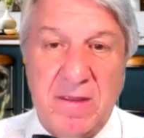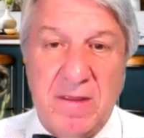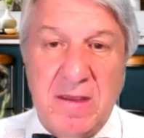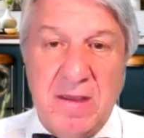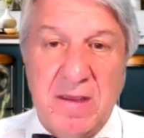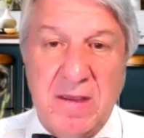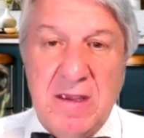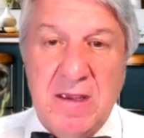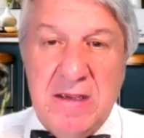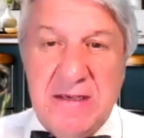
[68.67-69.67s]
He has
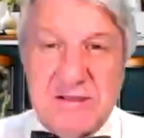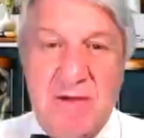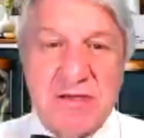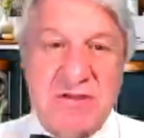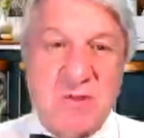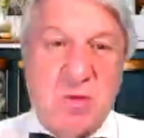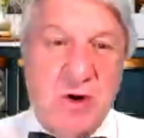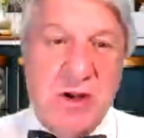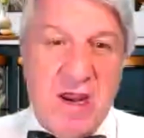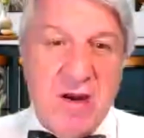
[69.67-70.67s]
spent most of his
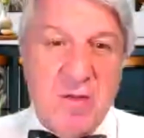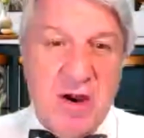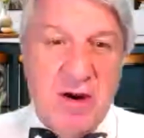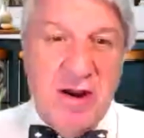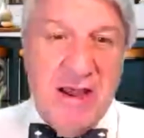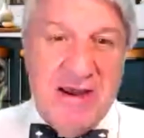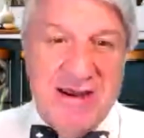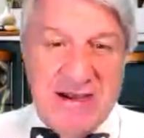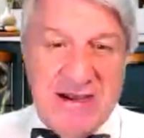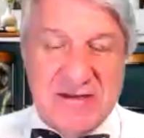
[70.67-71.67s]
working career at
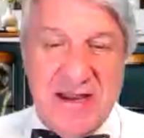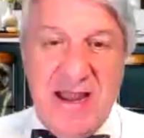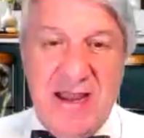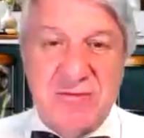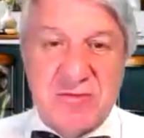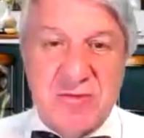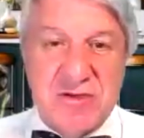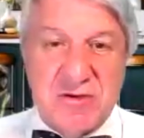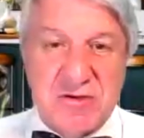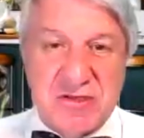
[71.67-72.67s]
NASA Ames
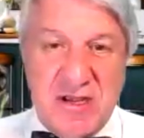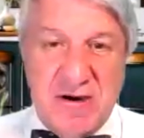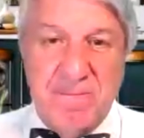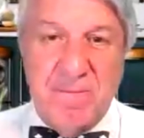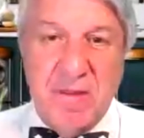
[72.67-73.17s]
Research Center,